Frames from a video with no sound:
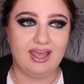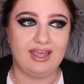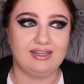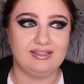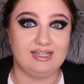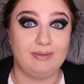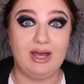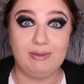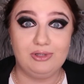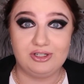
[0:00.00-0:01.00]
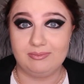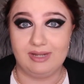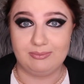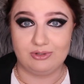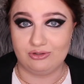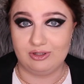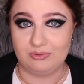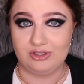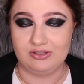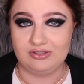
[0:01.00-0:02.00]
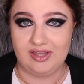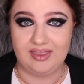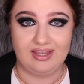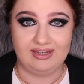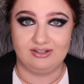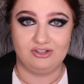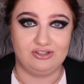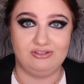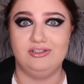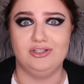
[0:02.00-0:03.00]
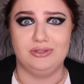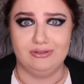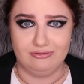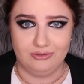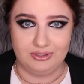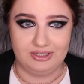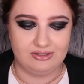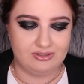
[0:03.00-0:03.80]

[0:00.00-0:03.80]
and uploaded my prescription so that they can just do it all for you.